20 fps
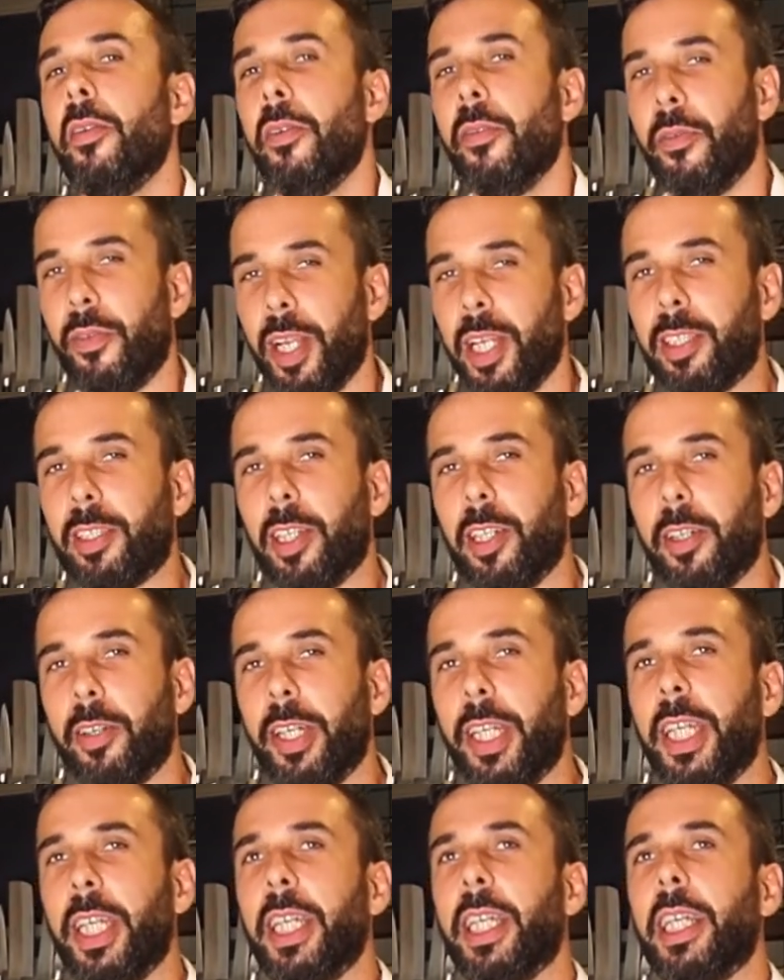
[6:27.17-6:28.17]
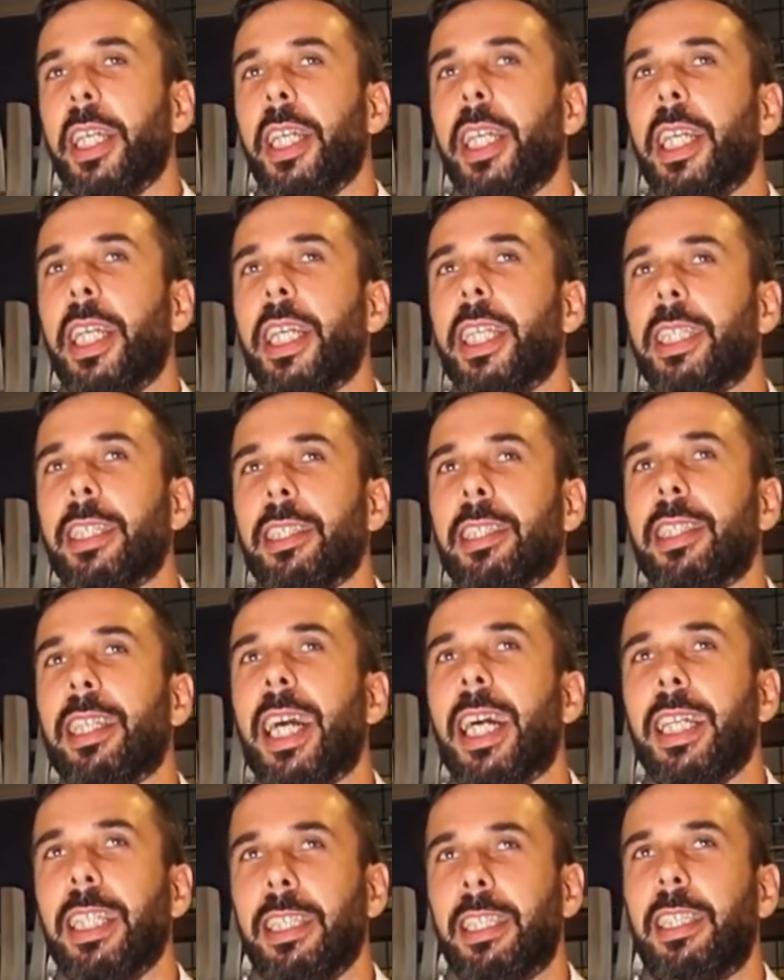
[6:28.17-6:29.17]
Filtering is
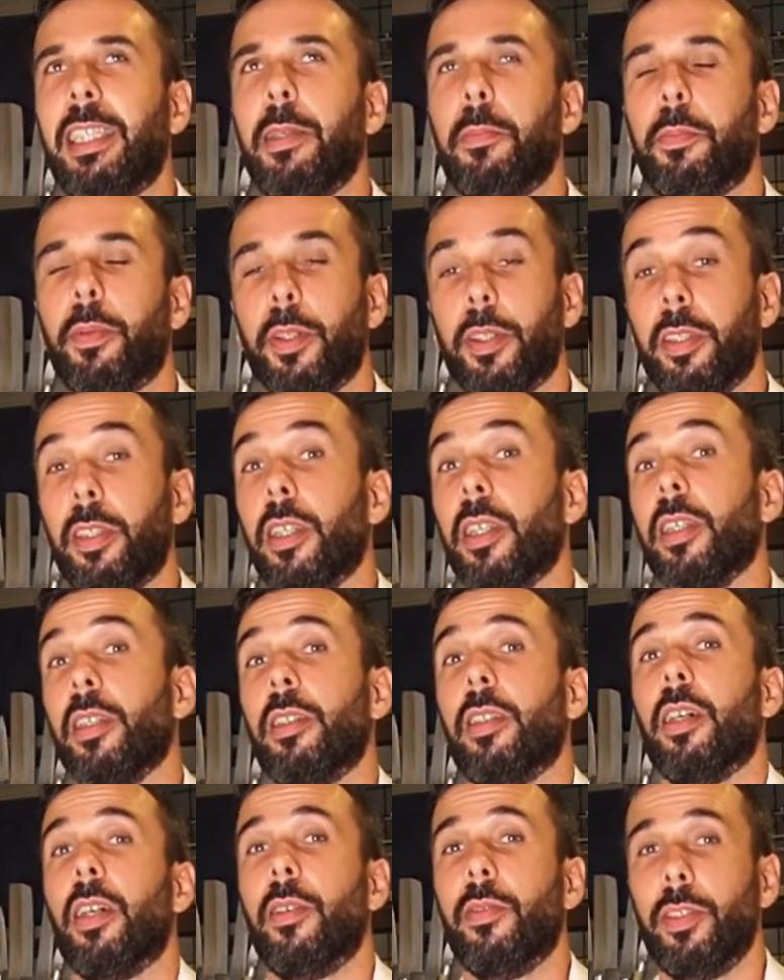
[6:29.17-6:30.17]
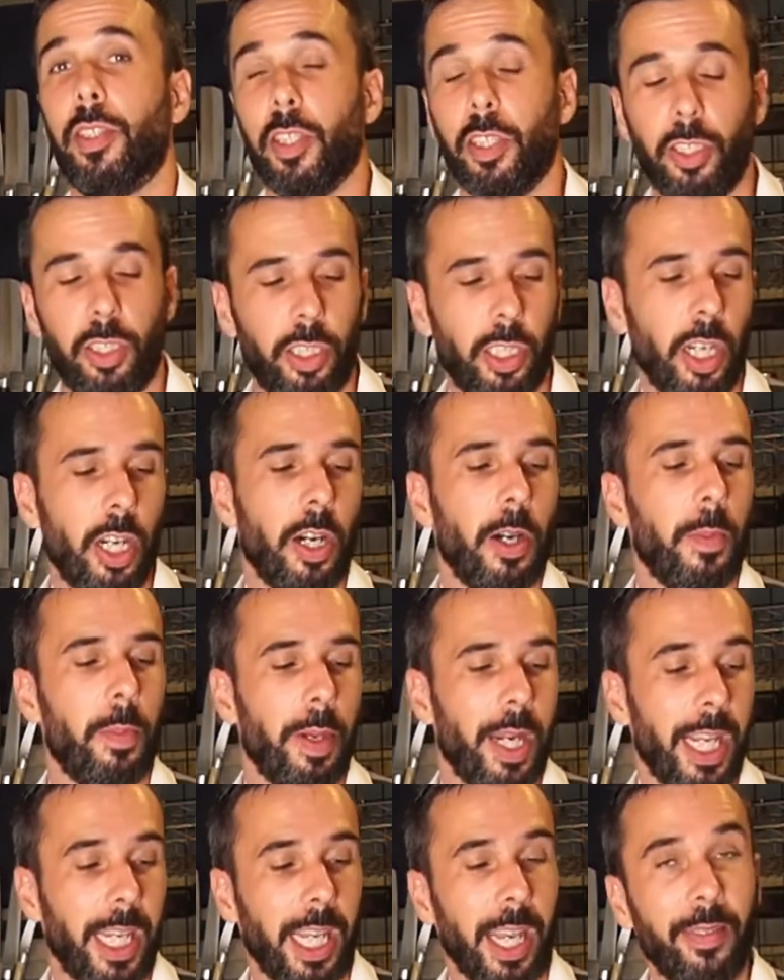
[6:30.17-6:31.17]
90% of the job,
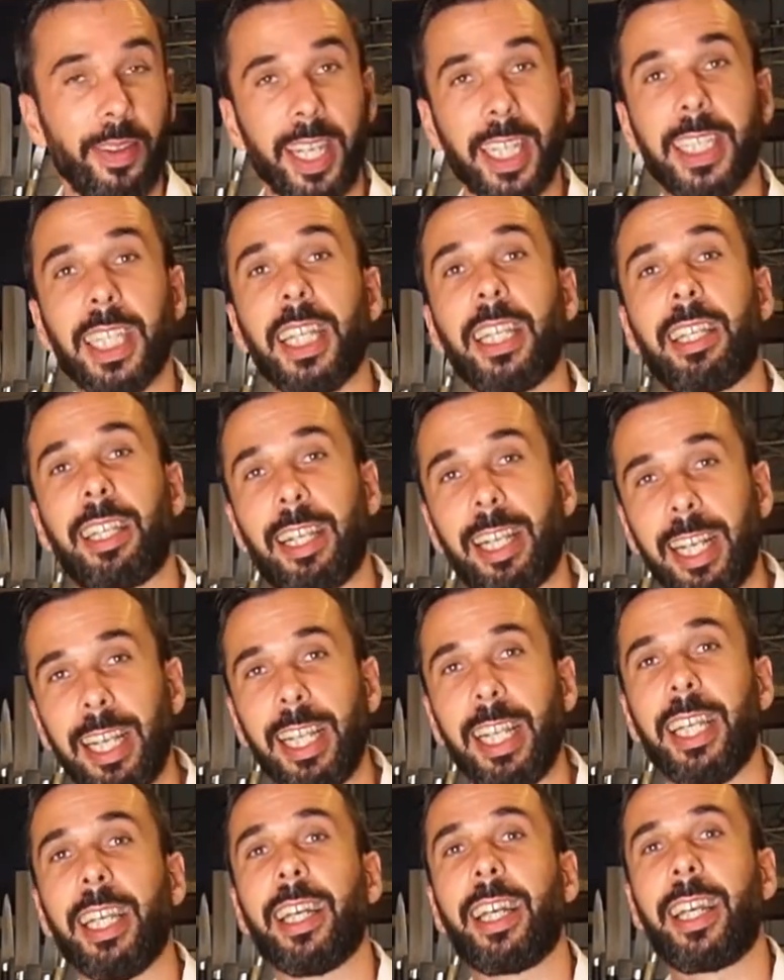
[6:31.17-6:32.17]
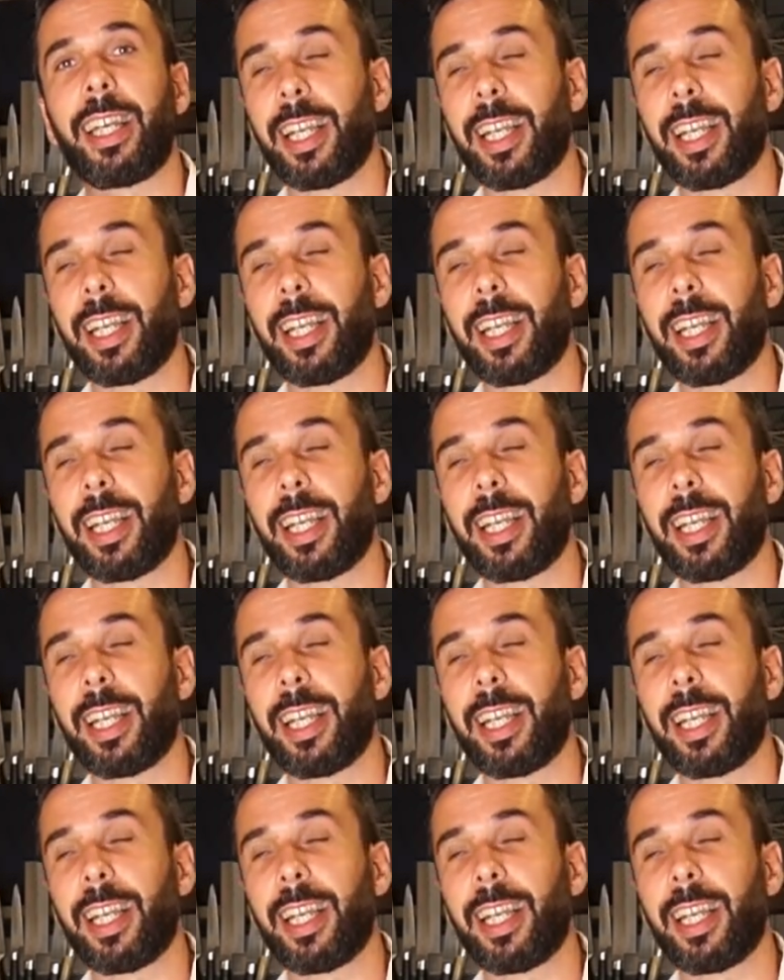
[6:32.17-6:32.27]
like having that clear,